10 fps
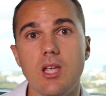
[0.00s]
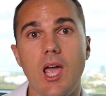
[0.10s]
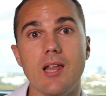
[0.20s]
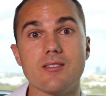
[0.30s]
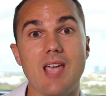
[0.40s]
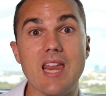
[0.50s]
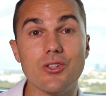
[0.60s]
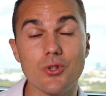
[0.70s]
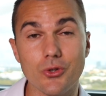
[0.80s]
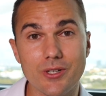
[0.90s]
and it's
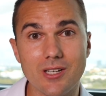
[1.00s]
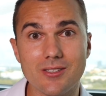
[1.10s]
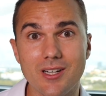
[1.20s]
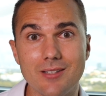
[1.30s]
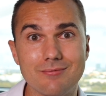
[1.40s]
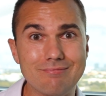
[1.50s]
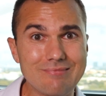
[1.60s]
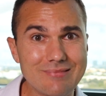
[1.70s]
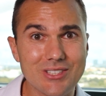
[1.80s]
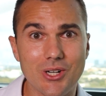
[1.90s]
82 degrees outside,
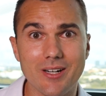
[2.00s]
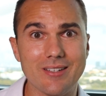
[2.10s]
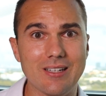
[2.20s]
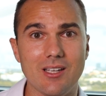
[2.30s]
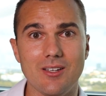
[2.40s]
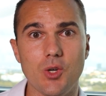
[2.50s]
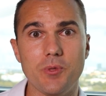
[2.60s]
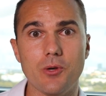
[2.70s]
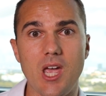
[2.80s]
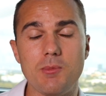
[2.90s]
sorry, I hope
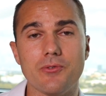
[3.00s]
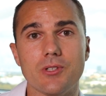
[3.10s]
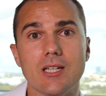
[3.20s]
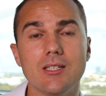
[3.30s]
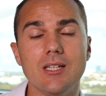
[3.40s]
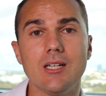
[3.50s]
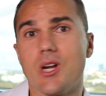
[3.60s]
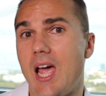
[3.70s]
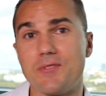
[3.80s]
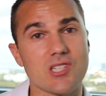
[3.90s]
you don't hate me for that, you're
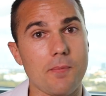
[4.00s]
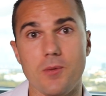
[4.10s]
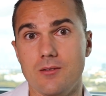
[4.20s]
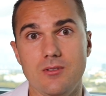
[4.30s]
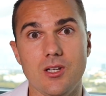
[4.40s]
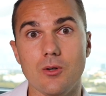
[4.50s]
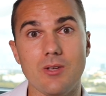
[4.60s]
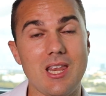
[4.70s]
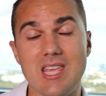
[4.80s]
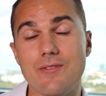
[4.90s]
gonna have to supplement, you know?
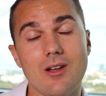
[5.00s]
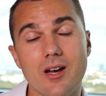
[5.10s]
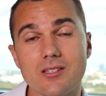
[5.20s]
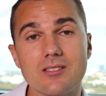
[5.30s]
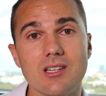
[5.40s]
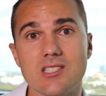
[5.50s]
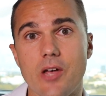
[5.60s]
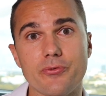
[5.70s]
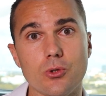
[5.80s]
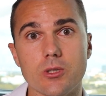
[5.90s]
And even us in
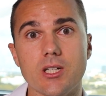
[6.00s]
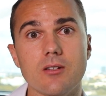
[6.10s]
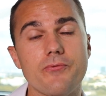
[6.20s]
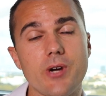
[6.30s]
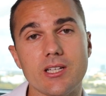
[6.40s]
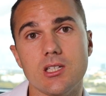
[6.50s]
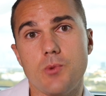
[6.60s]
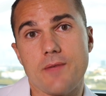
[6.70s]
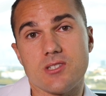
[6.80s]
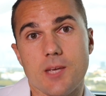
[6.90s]
South Florida, frankly,
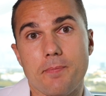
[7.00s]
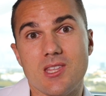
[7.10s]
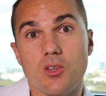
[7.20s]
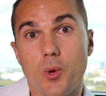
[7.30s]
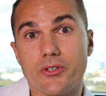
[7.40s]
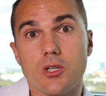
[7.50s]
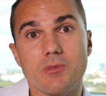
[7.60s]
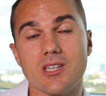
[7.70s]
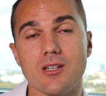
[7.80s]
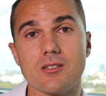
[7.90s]
we have to supplement in the winter
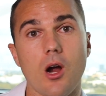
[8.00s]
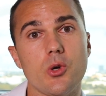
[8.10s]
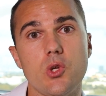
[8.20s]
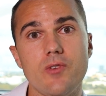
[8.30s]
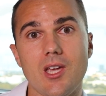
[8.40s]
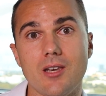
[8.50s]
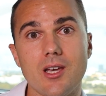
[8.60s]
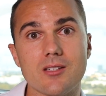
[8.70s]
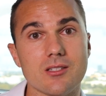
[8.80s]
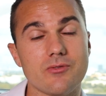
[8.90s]
because our UV
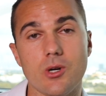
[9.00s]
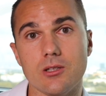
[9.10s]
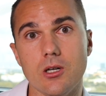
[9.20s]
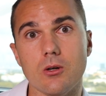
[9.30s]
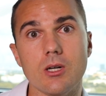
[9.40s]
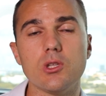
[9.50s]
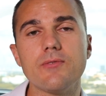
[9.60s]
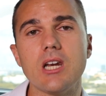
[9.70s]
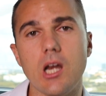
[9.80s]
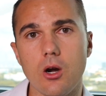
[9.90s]
index is very low. If you
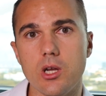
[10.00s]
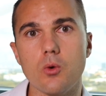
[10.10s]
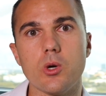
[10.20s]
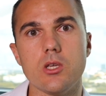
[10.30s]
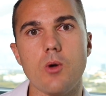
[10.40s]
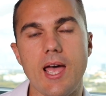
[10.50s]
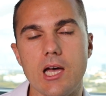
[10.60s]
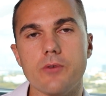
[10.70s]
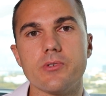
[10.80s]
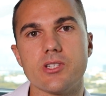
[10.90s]
live in an area where you
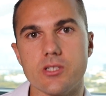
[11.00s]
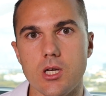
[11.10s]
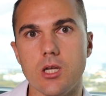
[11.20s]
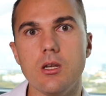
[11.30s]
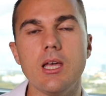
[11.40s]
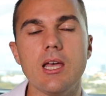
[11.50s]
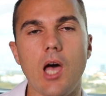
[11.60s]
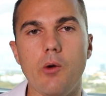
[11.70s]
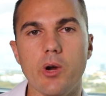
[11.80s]
have sun, I